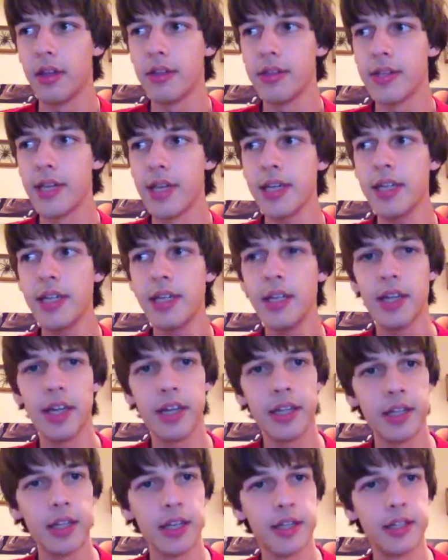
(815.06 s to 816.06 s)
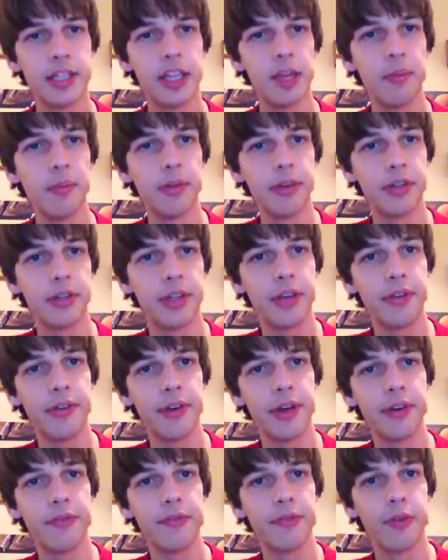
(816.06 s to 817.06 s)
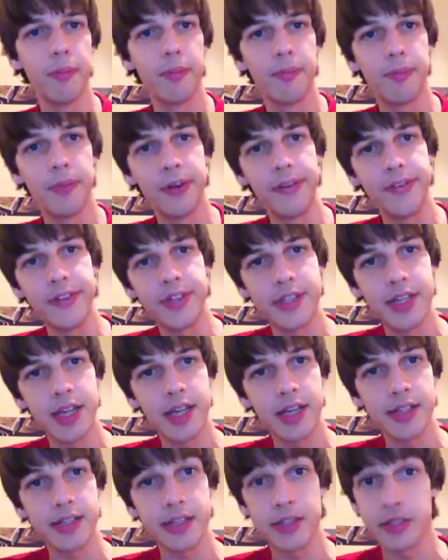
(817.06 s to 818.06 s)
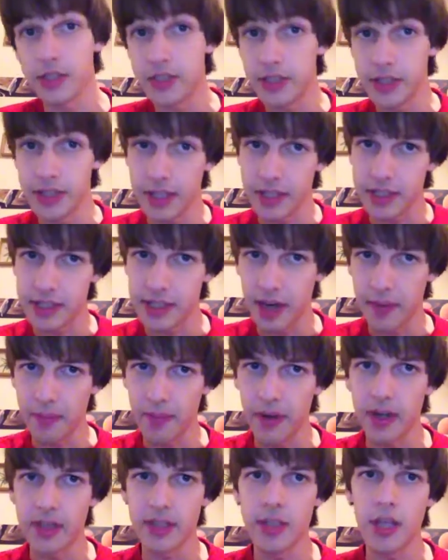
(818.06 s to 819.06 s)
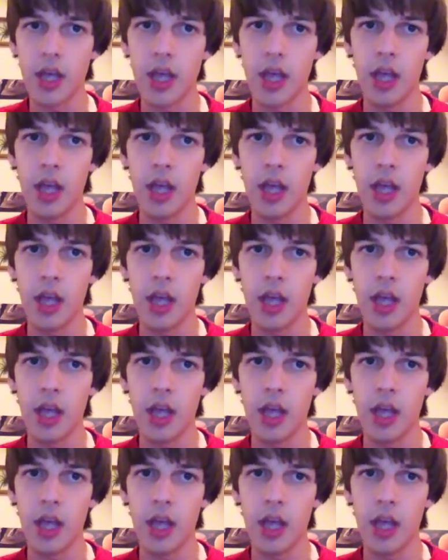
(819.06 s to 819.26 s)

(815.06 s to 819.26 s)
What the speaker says: taking like a similar theory for previous decks such as 6 Samurais,